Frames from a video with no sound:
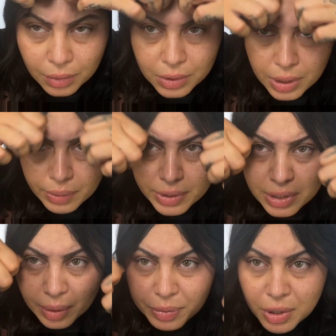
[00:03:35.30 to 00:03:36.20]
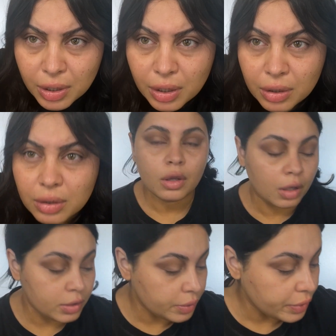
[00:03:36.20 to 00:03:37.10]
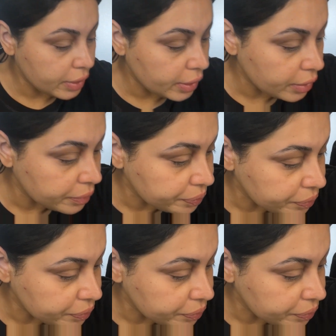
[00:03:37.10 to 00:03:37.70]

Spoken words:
That's how I slept on it. I'll deal with it later.